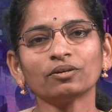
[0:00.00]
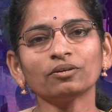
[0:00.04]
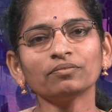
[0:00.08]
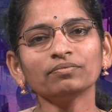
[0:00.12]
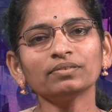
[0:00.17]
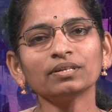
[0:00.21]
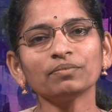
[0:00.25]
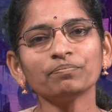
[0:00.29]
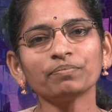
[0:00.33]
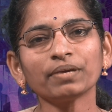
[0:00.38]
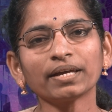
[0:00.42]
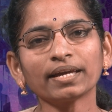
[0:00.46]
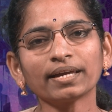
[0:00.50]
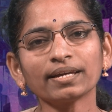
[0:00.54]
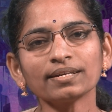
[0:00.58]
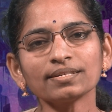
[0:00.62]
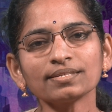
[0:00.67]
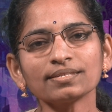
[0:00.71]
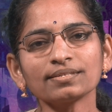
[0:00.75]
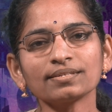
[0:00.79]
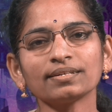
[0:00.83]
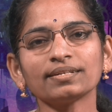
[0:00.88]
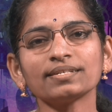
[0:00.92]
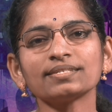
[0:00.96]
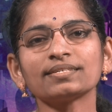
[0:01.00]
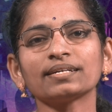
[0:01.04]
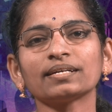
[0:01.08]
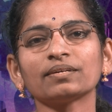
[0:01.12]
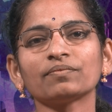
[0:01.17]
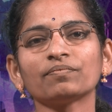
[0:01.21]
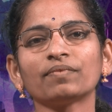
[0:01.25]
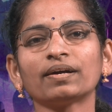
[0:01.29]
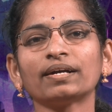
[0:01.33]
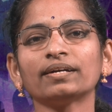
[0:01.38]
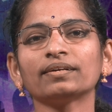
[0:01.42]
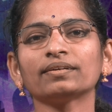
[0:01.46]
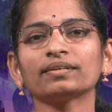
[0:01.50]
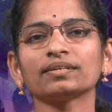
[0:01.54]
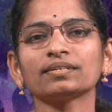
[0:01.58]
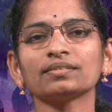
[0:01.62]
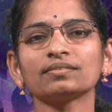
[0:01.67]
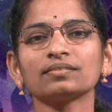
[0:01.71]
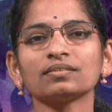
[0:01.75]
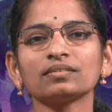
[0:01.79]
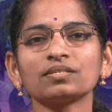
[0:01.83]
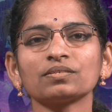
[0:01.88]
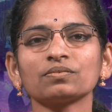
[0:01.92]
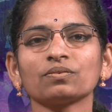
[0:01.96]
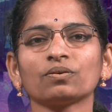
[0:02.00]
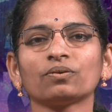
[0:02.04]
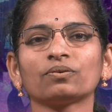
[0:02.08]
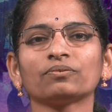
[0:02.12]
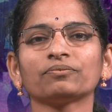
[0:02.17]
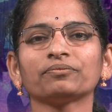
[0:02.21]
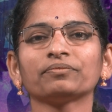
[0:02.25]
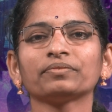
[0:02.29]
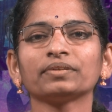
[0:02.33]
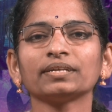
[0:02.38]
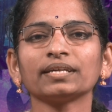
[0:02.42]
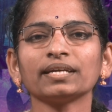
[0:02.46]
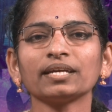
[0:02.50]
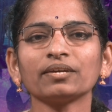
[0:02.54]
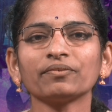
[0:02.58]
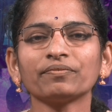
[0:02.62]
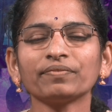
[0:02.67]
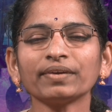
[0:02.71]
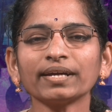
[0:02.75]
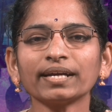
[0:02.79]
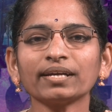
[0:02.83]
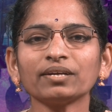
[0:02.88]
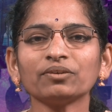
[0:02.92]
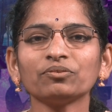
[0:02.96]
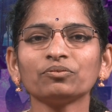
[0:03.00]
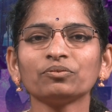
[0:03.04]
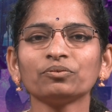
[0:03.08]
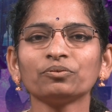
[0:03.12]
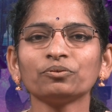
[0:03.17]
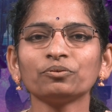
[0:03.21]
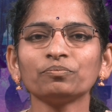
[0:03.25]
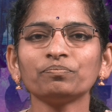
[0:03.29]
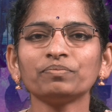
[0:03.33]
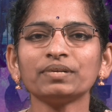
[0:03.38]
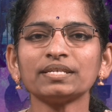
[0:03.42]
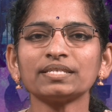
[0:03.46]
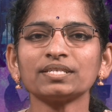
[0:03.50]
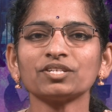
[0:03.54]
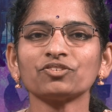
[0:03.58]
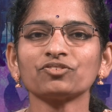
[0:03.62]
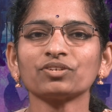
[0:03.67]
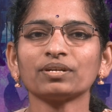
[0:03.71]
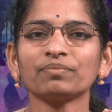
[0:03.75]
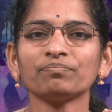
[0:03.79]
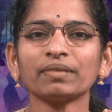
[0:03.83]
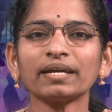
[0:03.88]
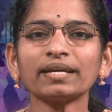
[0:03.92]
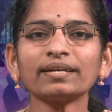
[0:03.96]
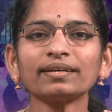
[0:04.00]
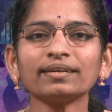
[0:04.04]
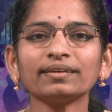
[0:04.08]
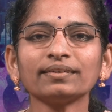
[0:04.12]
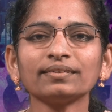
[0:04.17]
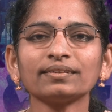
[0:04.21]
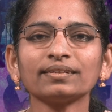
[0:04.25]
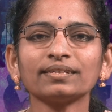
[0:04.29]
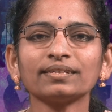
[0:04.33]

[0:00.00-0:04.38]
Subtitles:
of the biggest disadvantages of effective group decision making